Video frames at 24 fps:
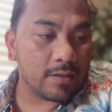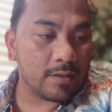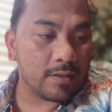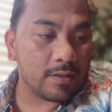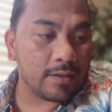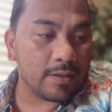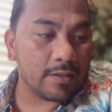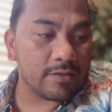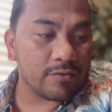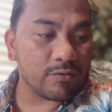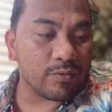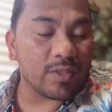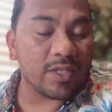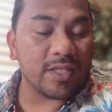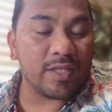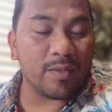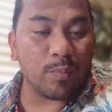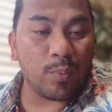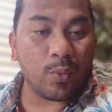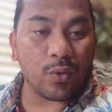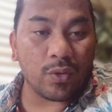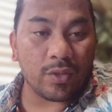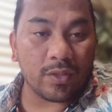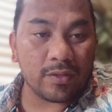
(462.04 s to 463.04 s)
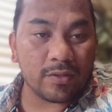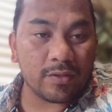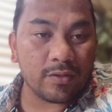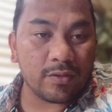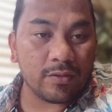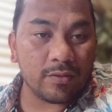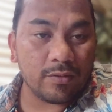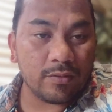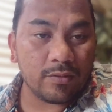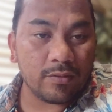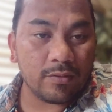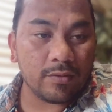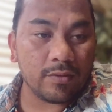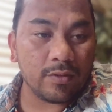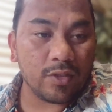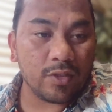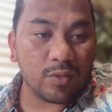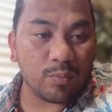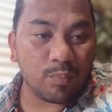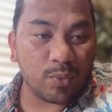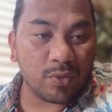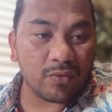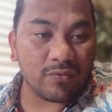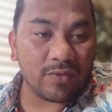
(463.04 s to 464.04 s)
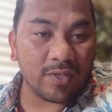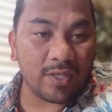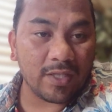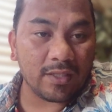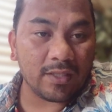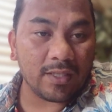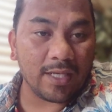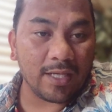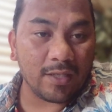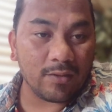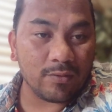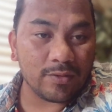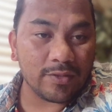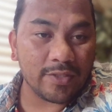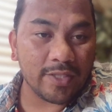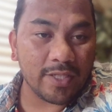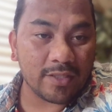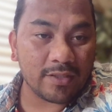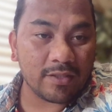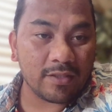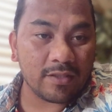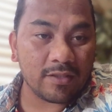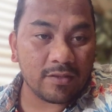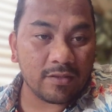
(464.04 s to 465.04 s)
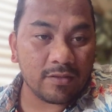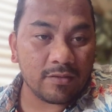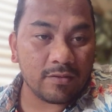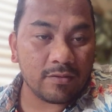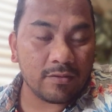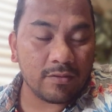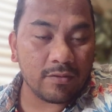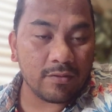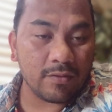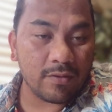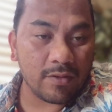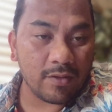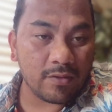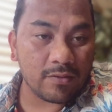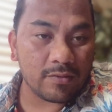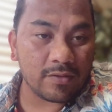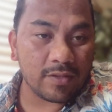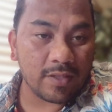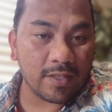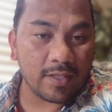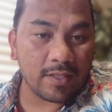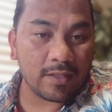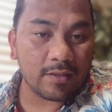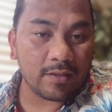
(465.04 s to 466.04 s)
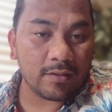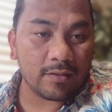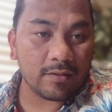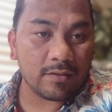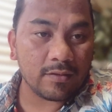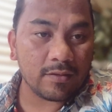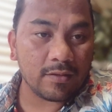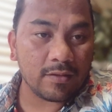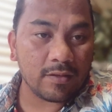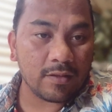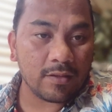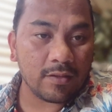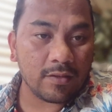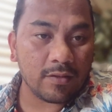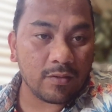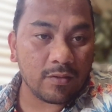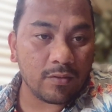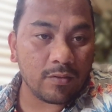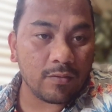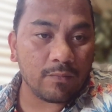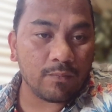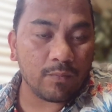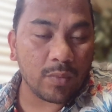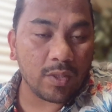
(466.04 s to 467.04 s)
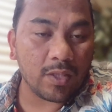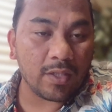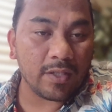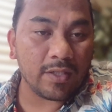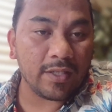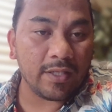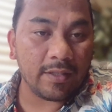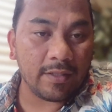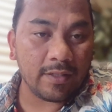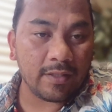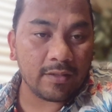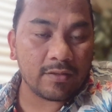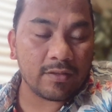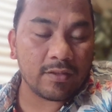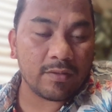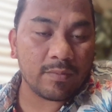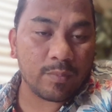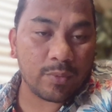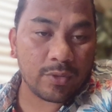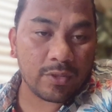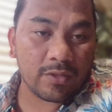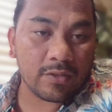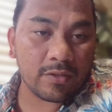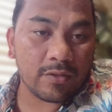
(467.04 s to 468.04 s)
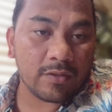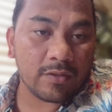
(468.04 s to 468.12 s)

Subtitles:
It's really important to provide language access to those that need interpreter.